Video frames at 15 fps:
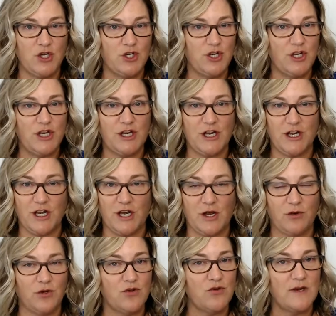I said,
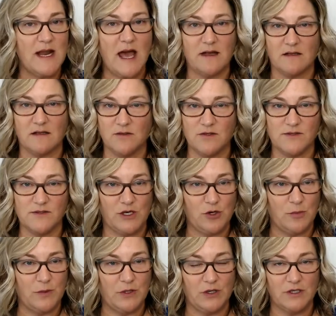no. You're not
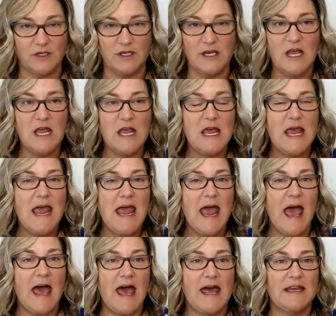closing your book.
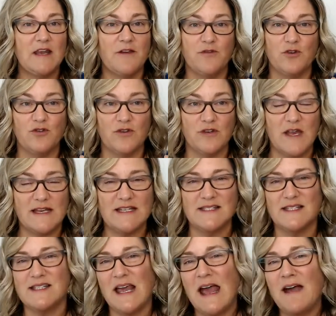And
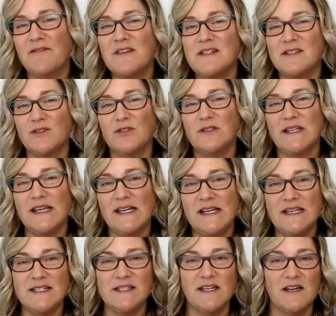he says, I have these little
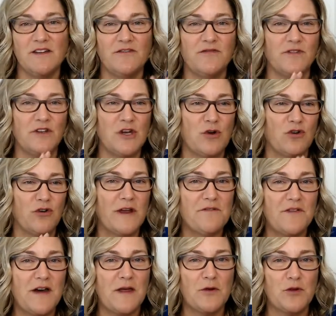ladies that I've,
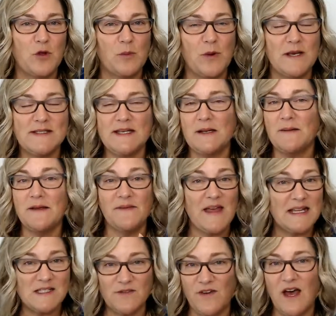grandfathered their pricing. I'm
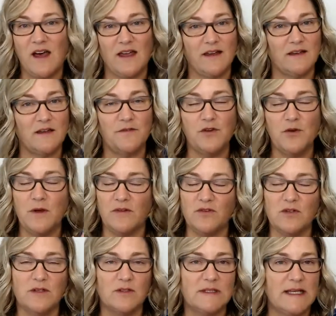like, that's fine. If you
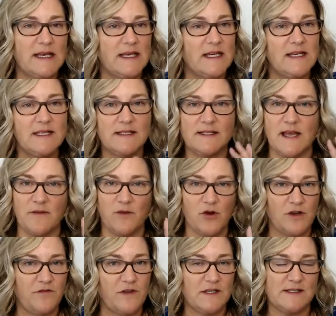have your little ladies and
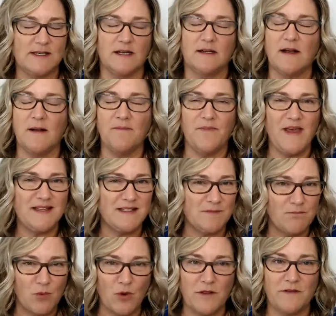they're on a fixed income,
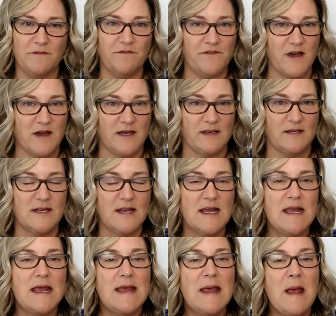that's more than fine.